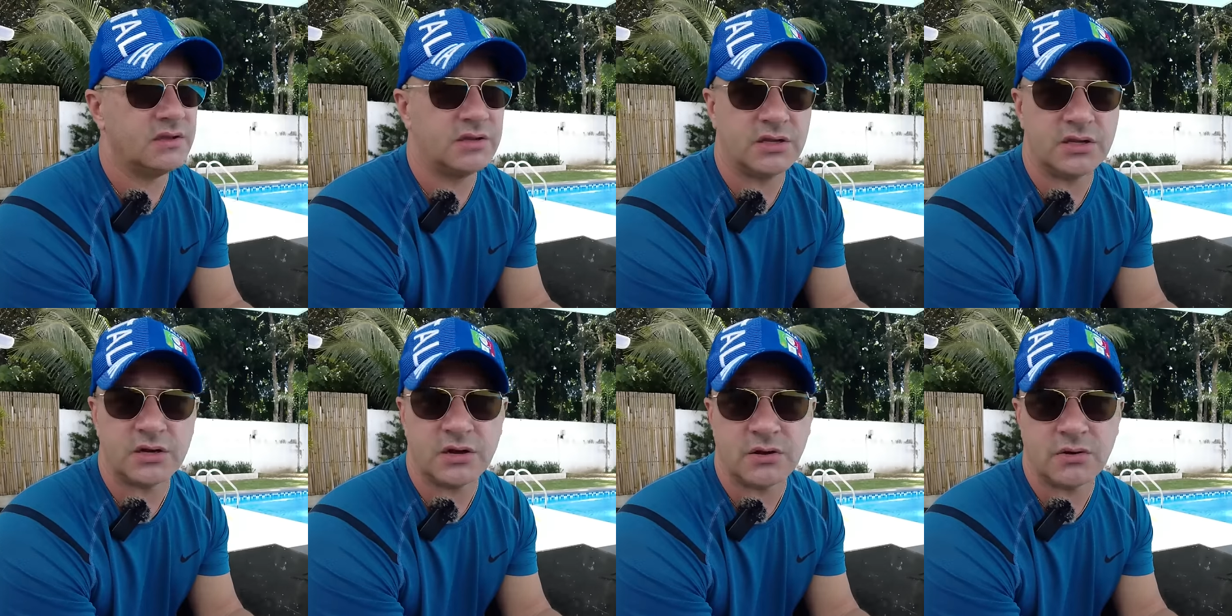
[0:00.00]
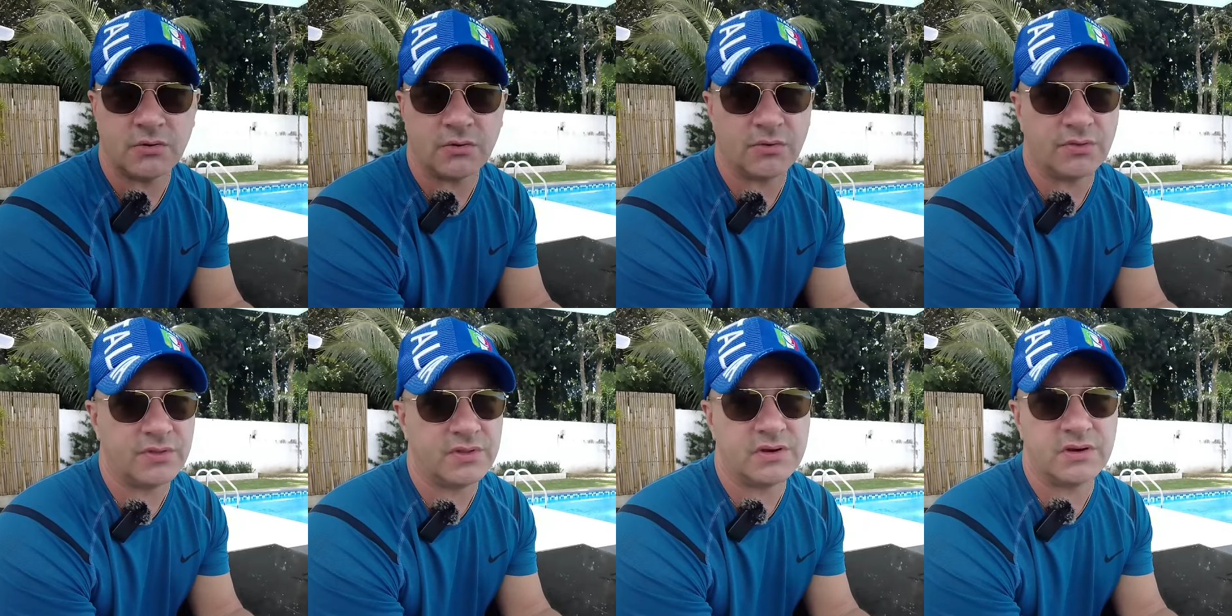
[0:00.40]
You
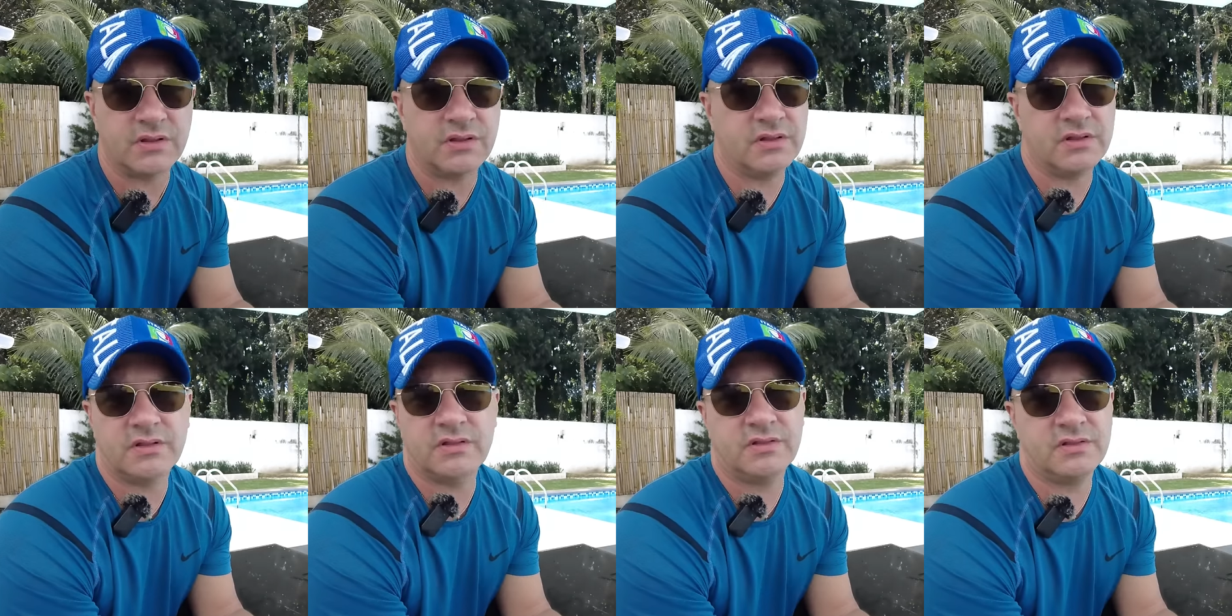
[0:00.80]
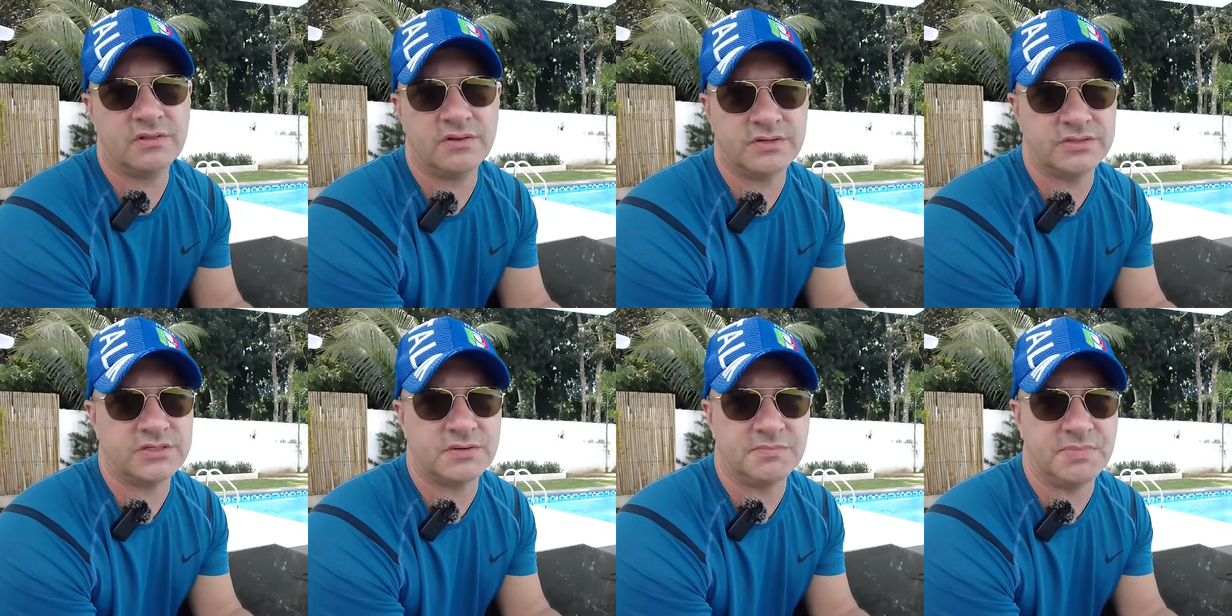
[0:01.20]
know,
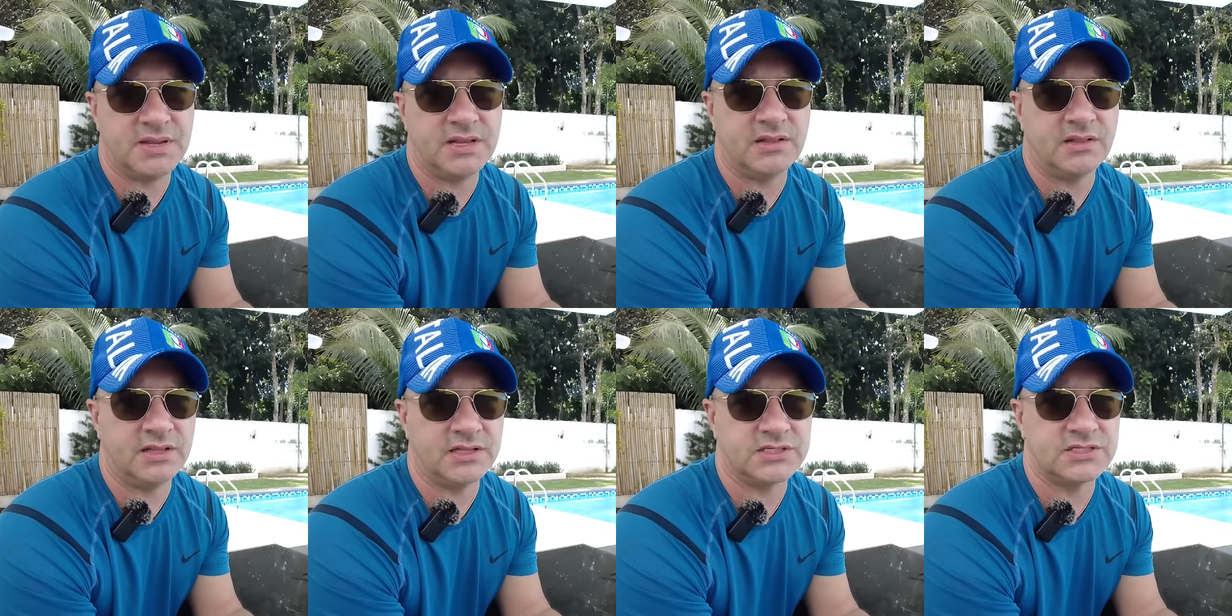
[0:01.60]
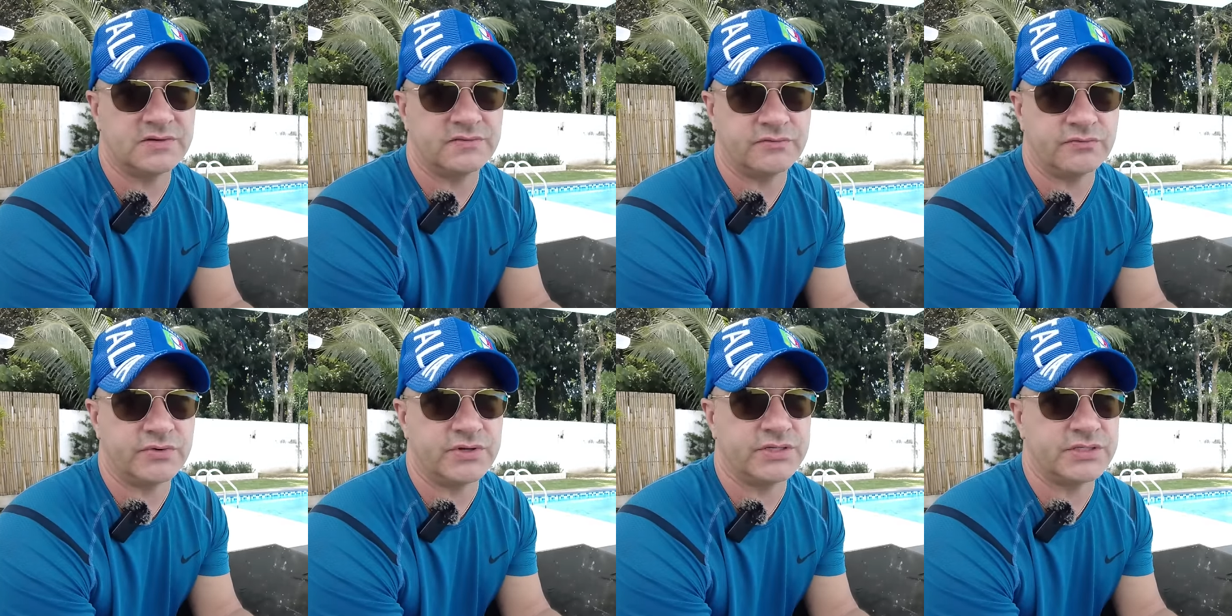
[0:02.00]
there's a big list
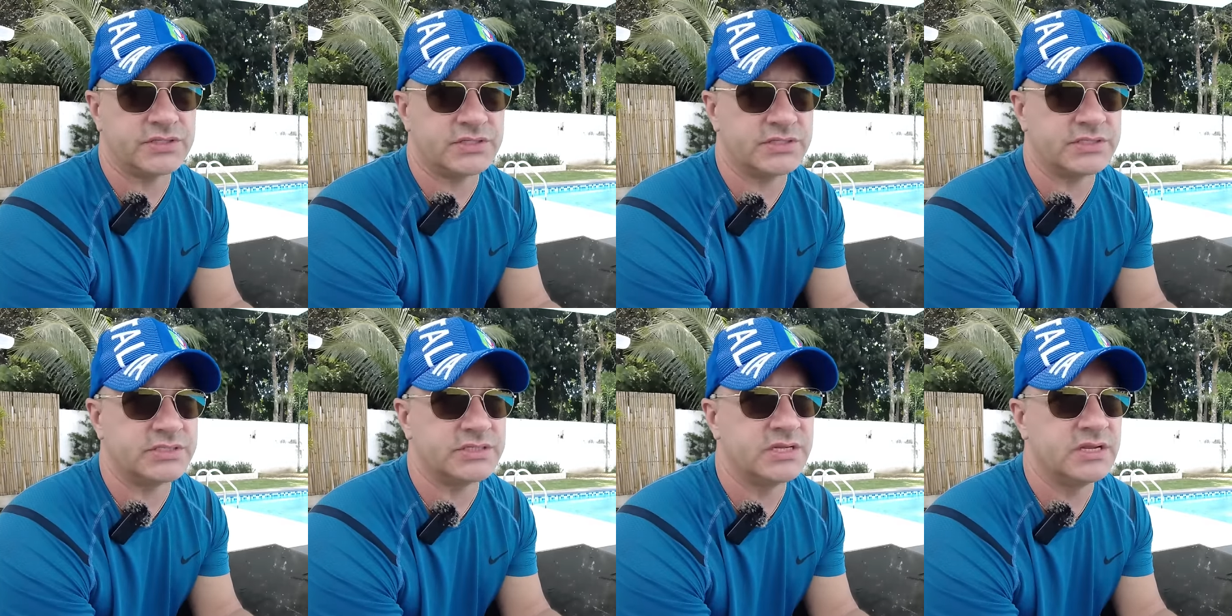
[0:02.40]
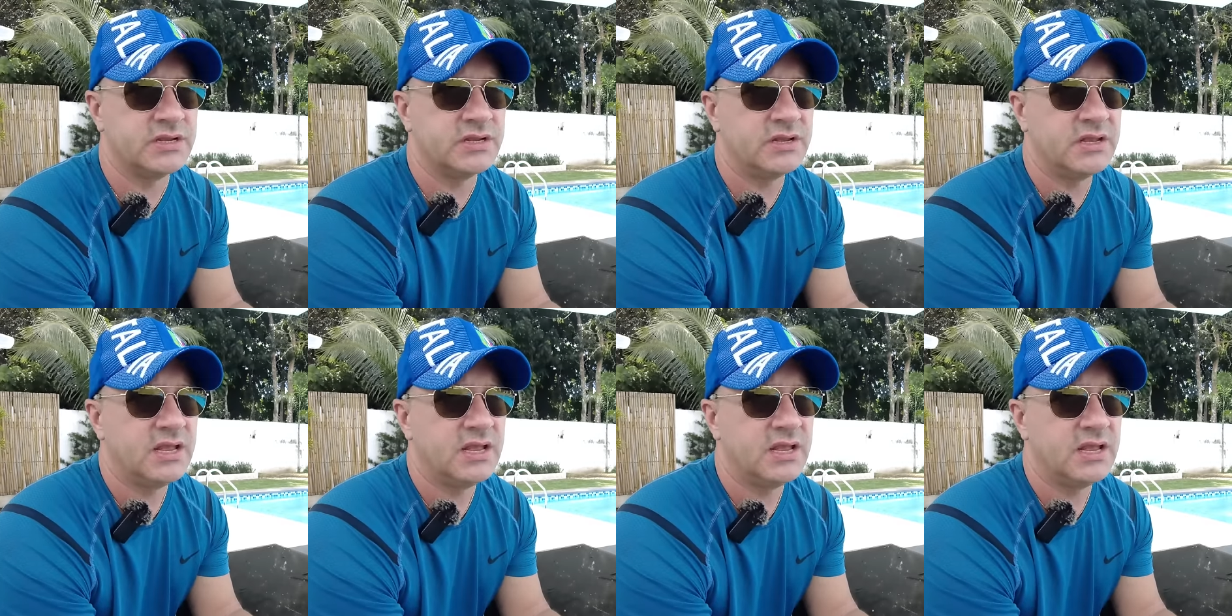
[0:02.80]
of reasons.